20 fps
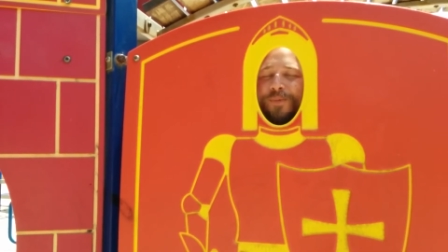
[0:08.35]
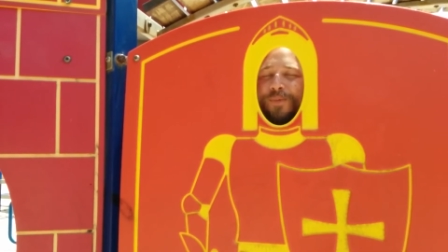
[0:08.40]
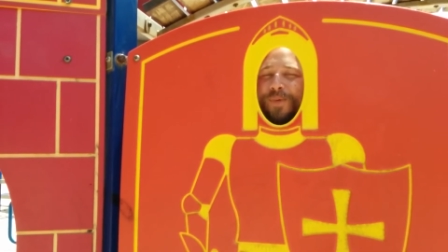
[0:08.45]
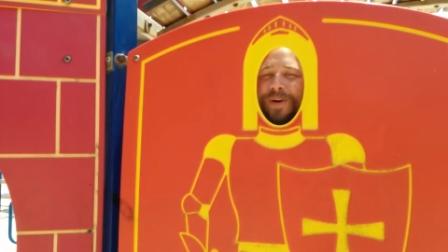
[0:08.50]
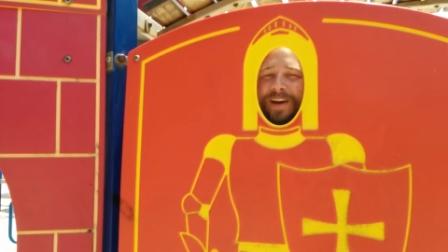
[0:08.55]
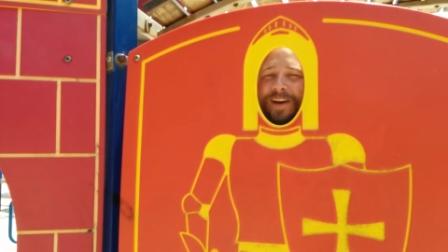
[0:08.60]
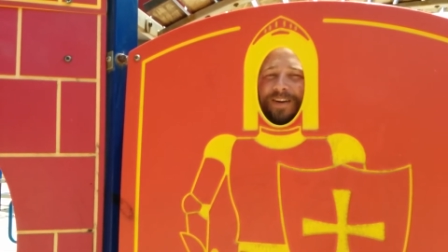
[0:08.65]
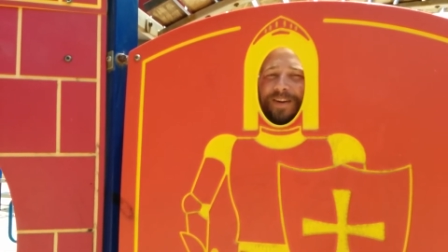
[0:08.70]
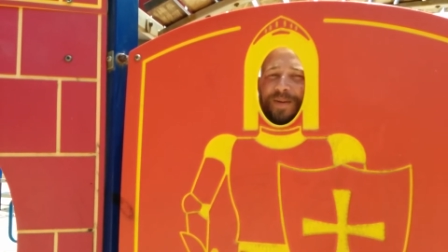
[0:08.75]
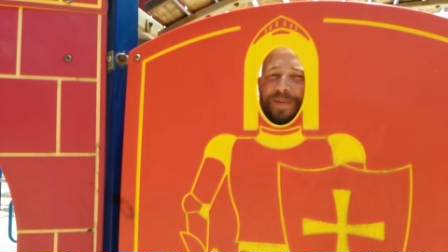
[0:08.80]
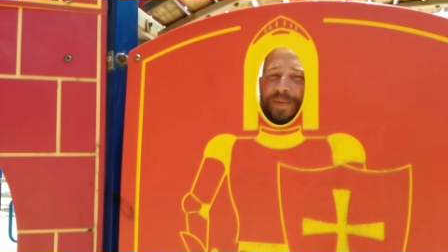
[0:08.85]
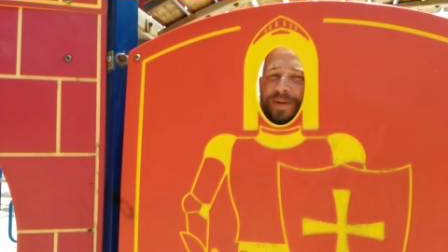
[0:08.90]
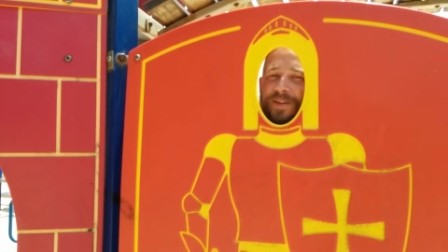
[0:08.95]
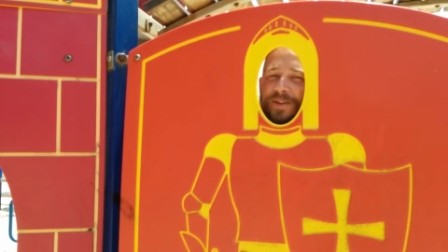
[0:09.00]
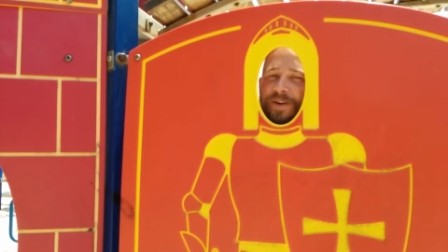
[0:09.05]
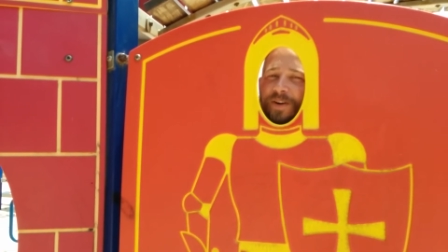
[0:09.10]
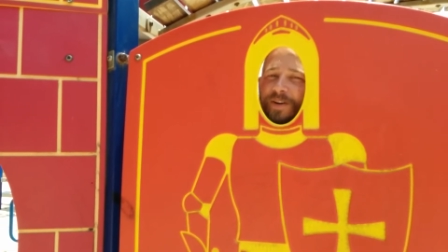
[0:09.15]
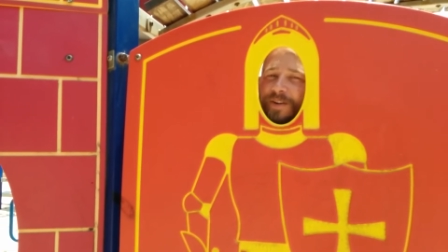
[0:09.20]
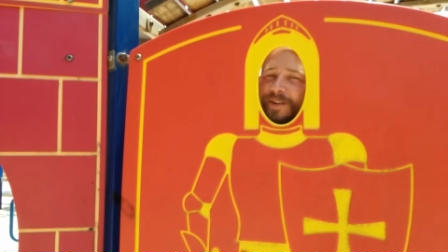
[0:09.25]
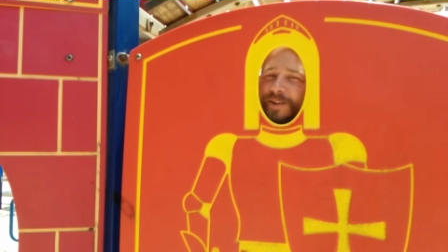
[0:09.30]
we're going to be
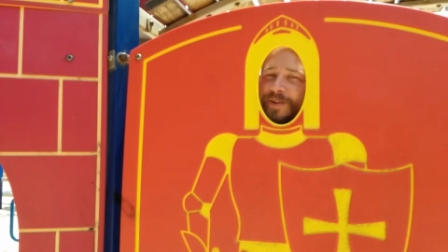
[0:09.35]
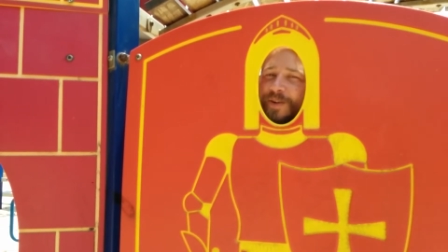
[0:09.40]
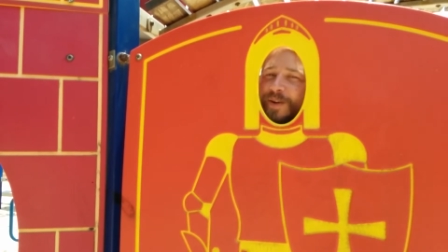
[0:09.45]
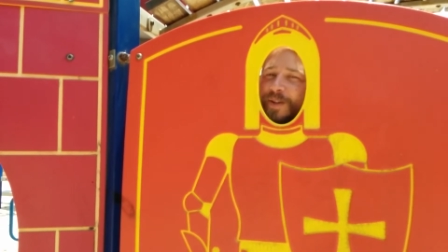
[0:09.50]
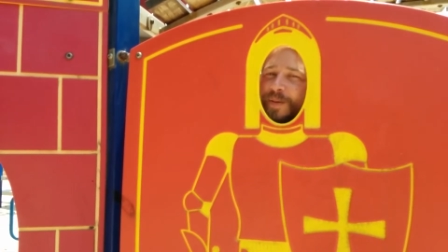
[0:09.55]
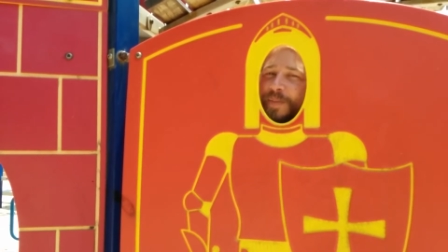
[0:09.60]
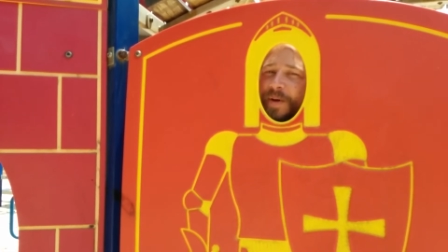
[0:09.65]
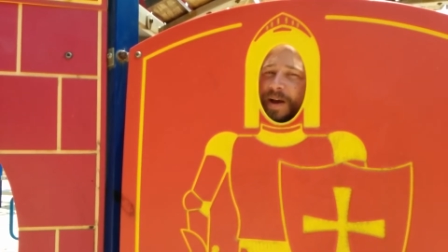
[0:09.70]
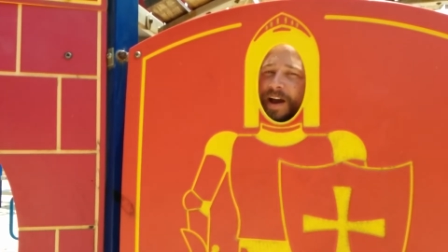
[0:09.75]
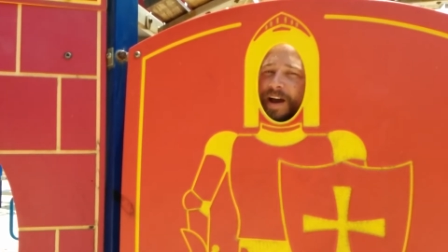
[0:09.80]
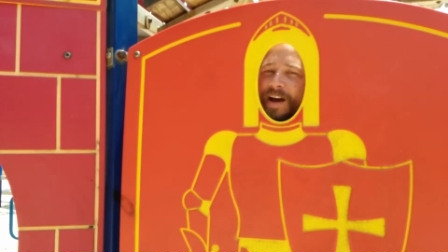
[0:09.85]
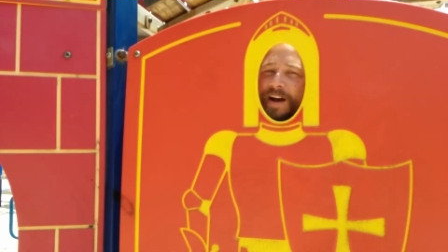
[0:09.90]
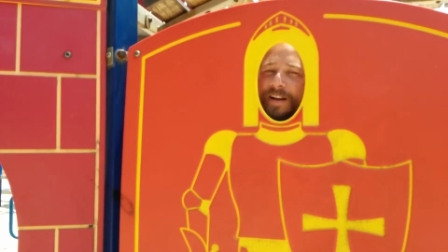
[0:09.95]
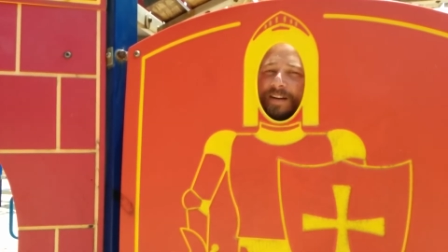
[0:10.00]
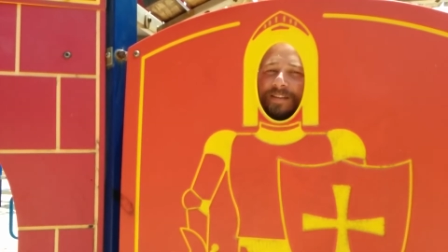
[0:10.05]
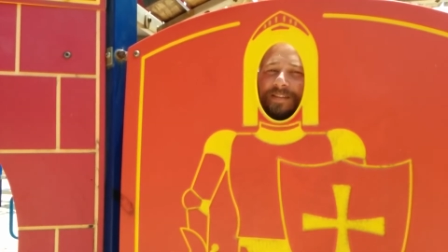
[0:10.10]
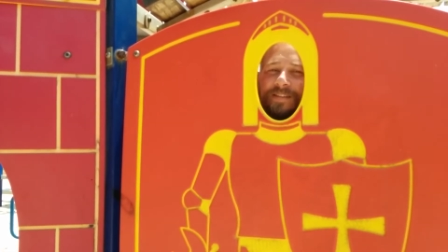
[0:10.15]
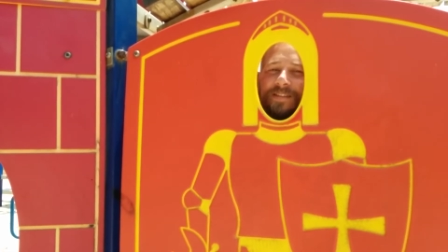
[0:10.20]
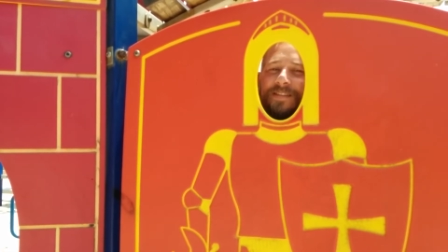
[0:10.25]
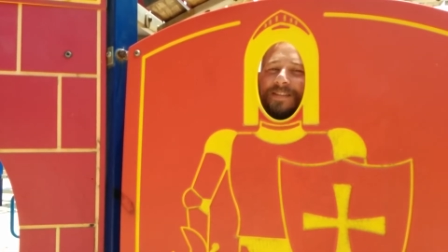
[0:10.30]
talking all about